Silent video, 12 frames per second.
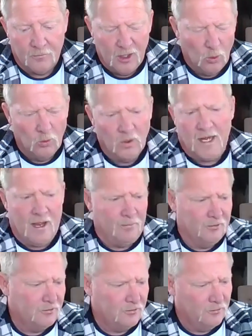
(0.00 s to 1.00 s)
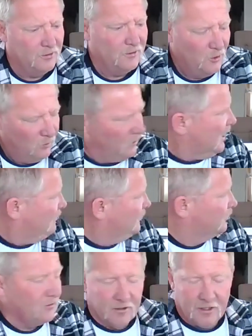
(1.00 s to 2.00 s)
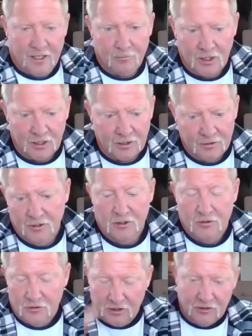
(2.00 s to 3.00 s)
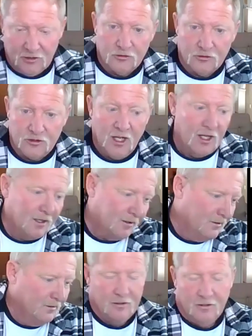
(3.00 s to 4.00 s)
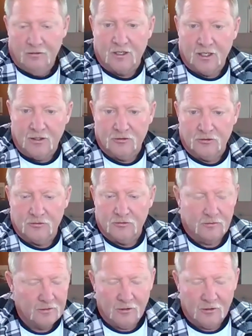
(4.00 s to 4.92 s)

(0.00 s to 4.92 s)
what happens? What happens to that money? The kids are done. Okay, does this,